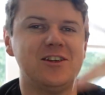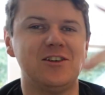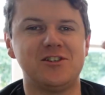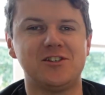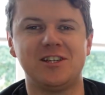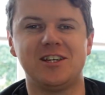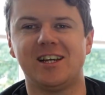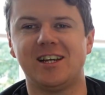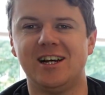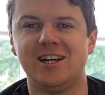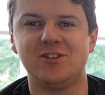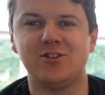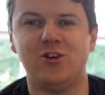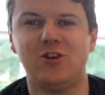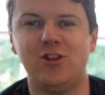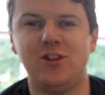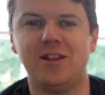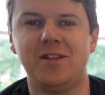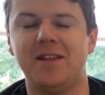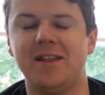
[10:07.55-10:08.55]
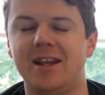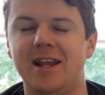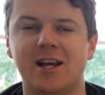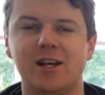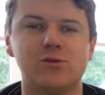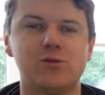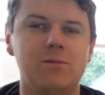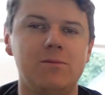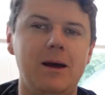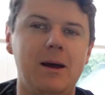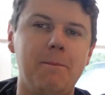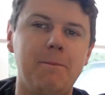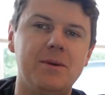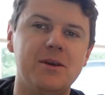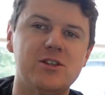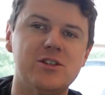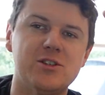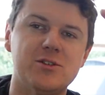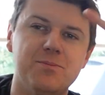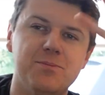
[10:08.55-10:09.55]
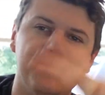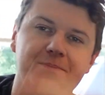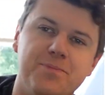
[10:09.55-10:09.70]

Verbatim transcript: I'll see you guys all in the next one, man. Peace.